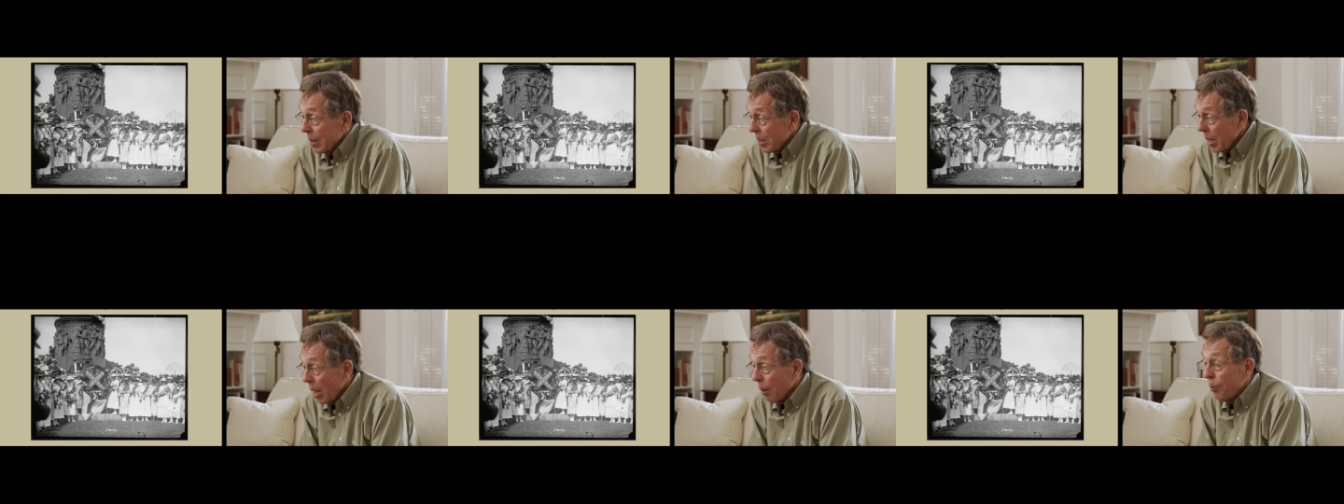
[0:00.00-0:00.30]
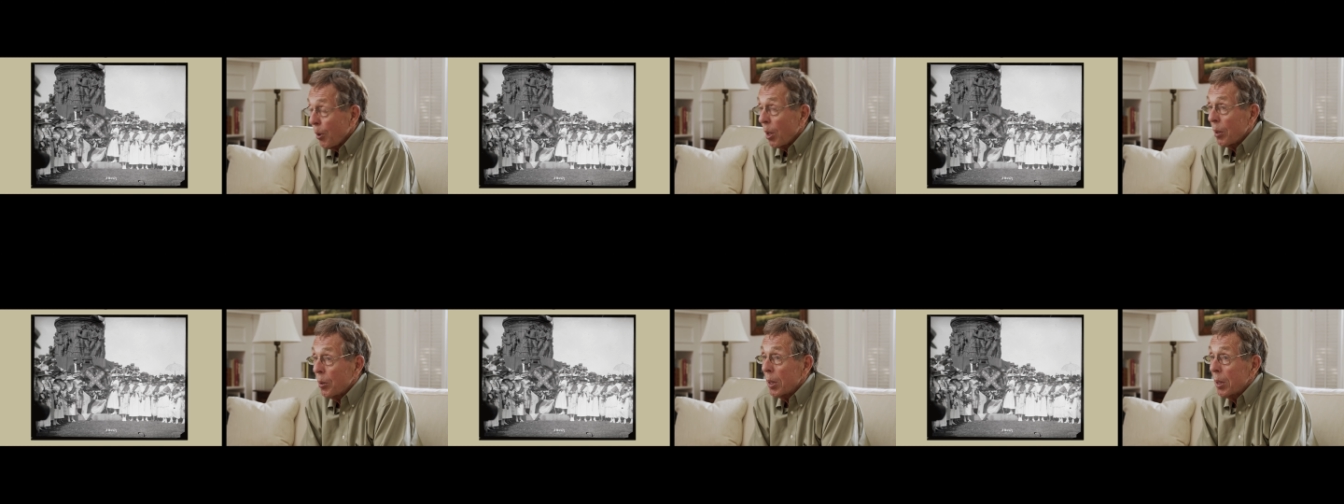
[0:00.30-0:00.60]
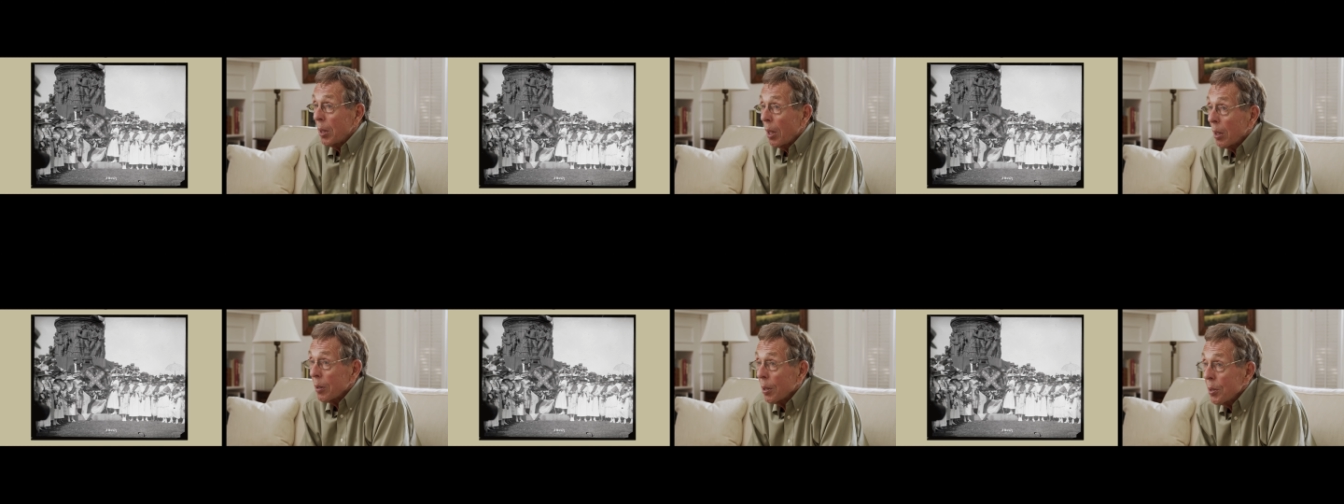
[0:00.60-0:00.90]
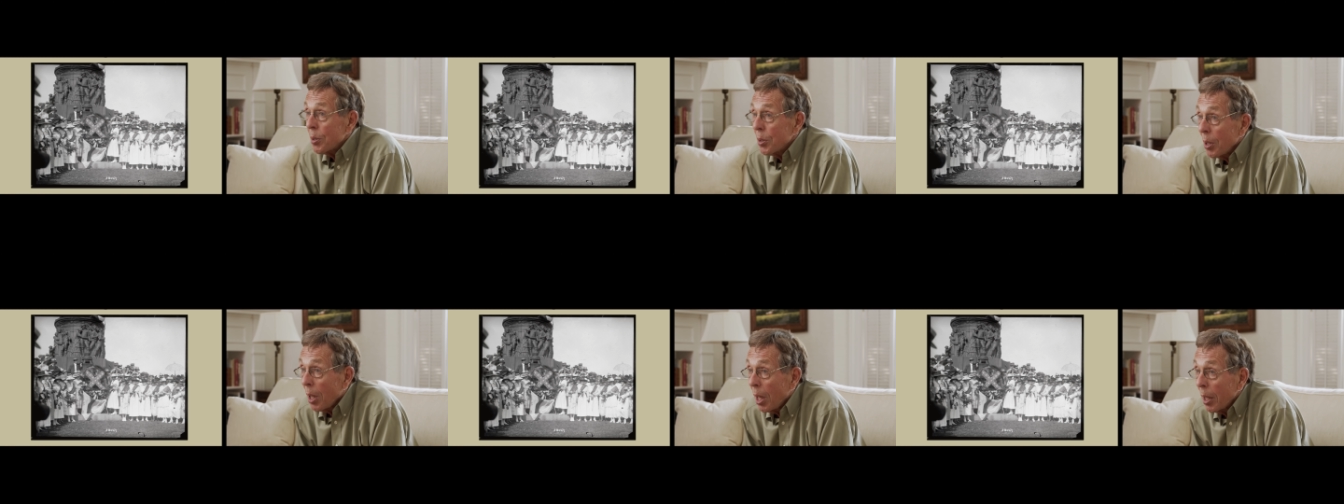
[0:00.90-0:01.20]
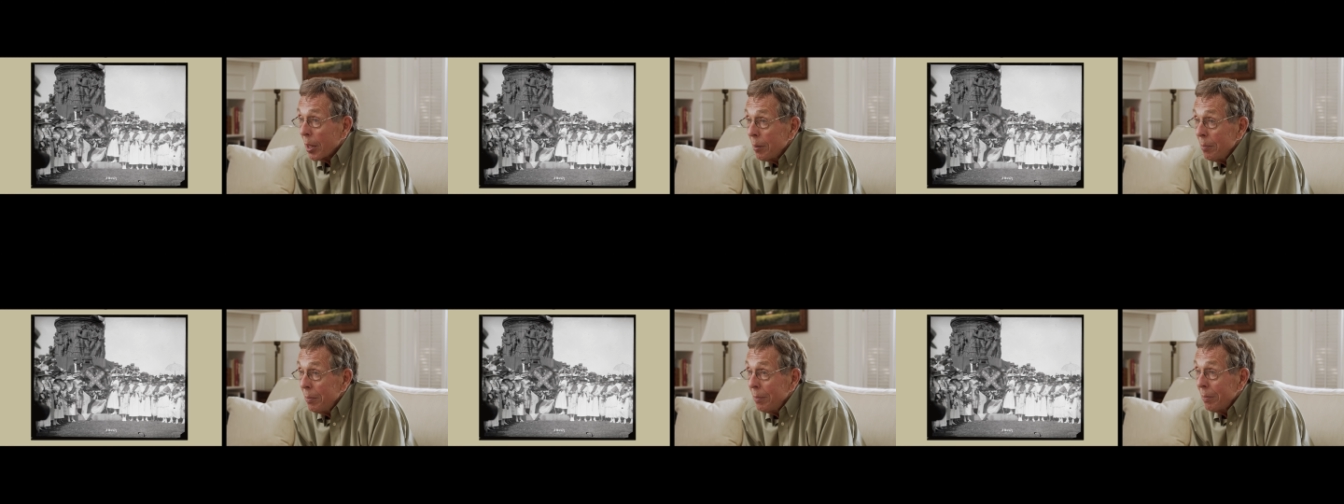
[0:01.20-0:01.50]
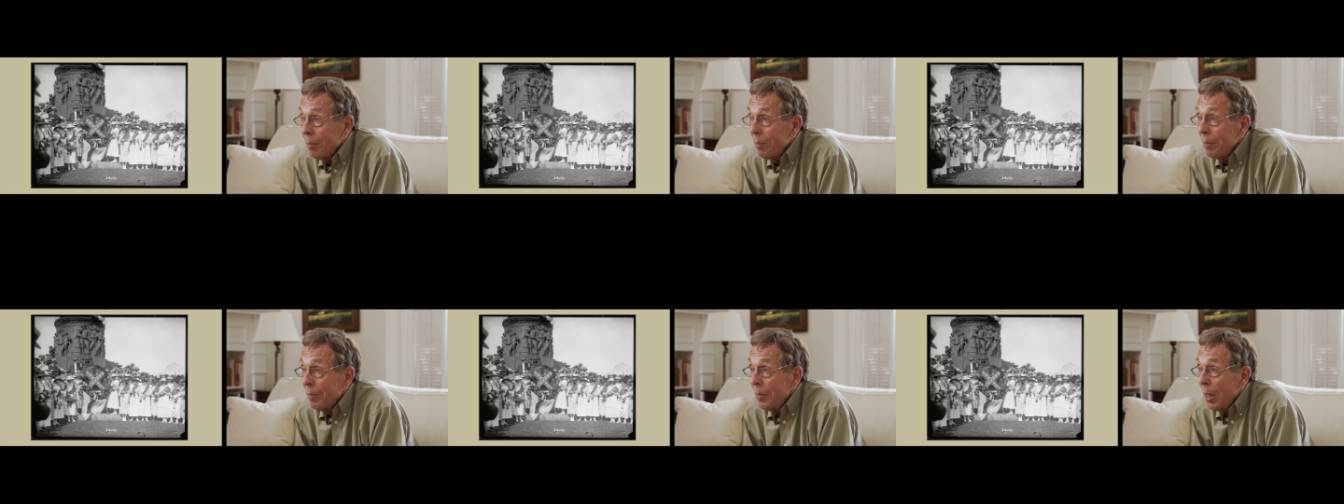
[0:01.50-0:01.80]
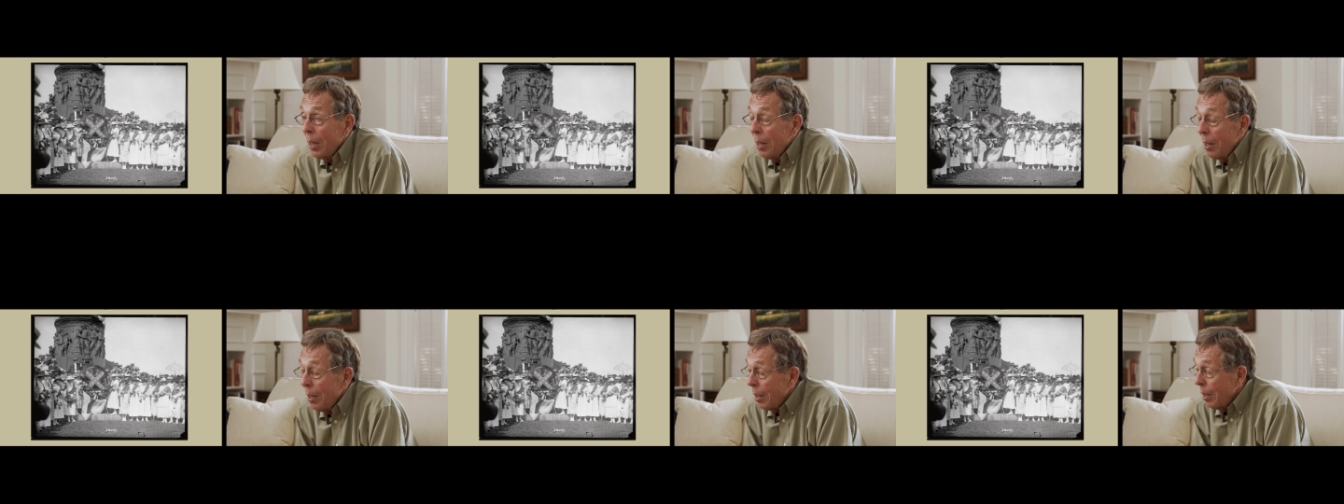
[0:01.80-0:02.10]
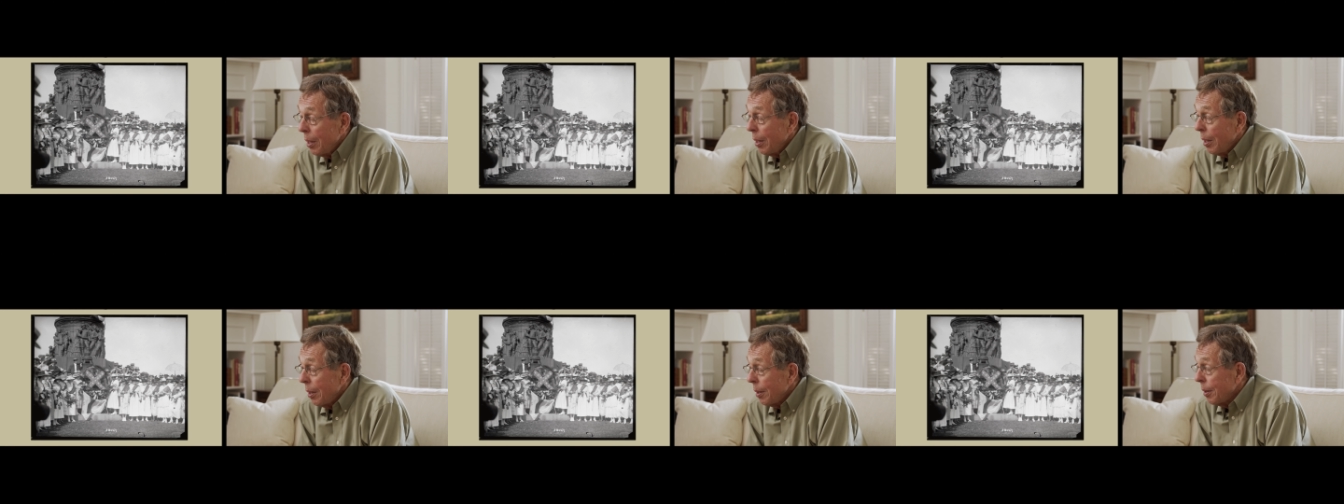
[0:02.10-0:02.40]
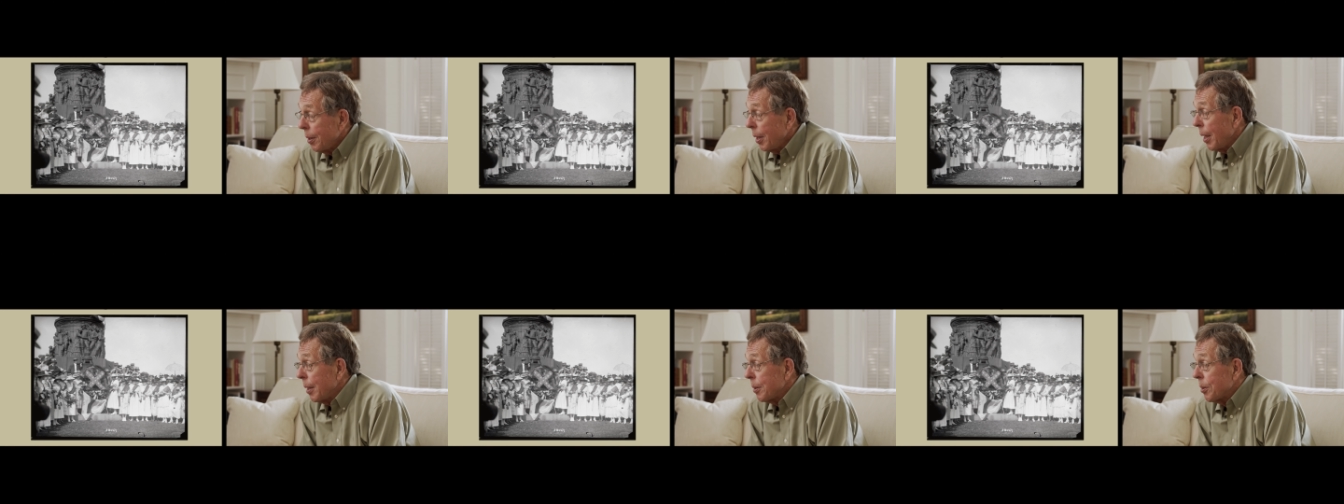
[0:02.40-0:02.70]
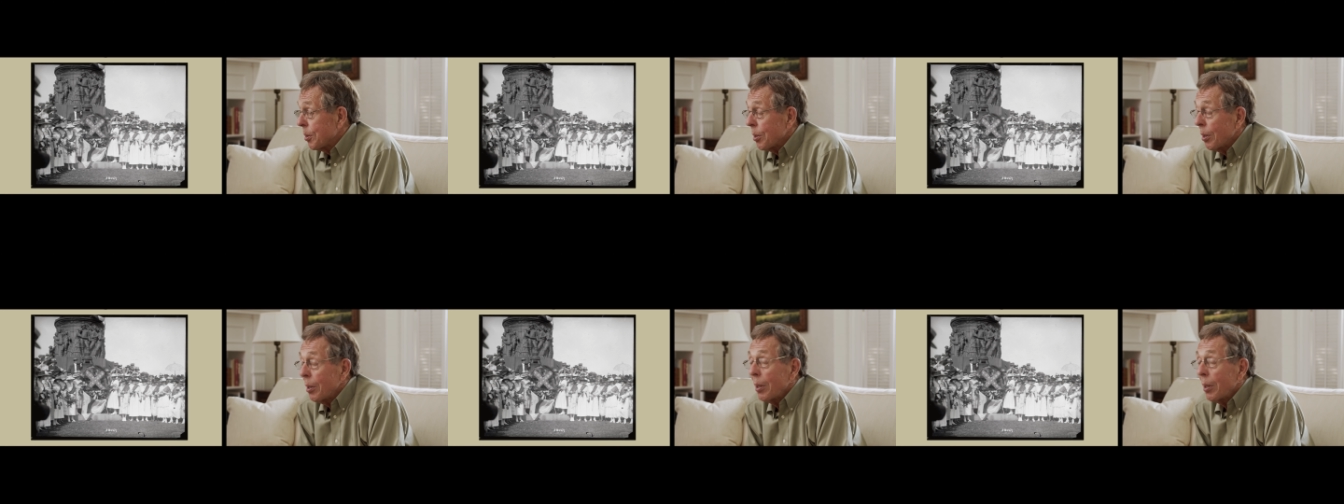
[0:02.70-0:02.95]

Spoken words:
That's how Frederick Douglass saw them. That's